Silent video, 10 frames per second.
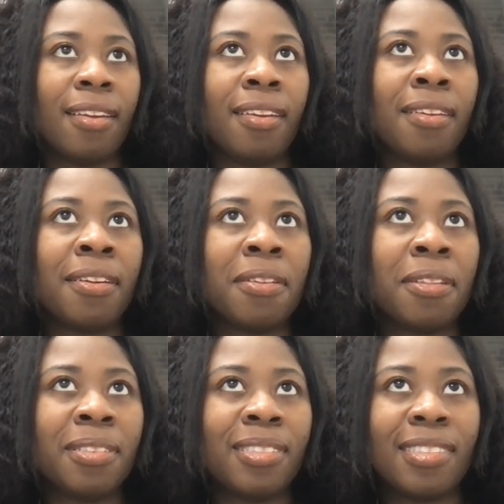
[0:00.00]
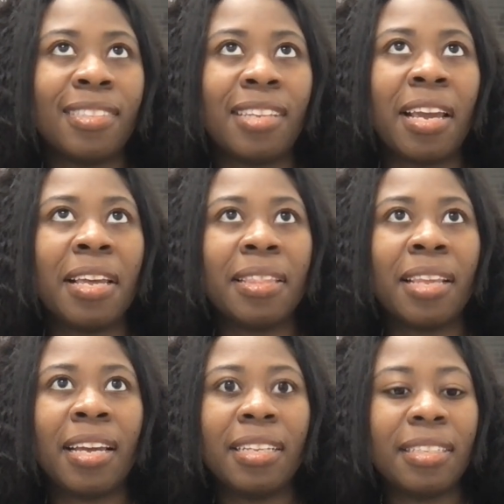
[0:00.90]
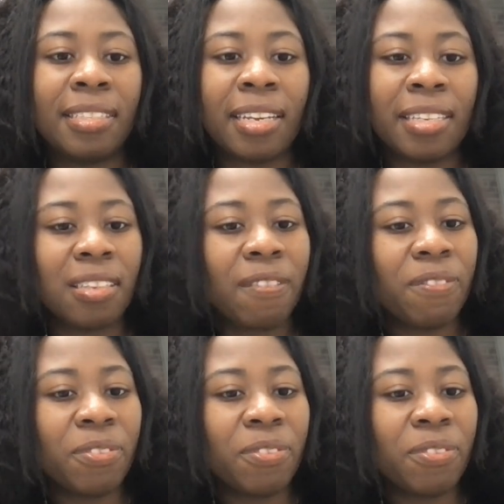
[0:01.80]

you know, there's this saying that says if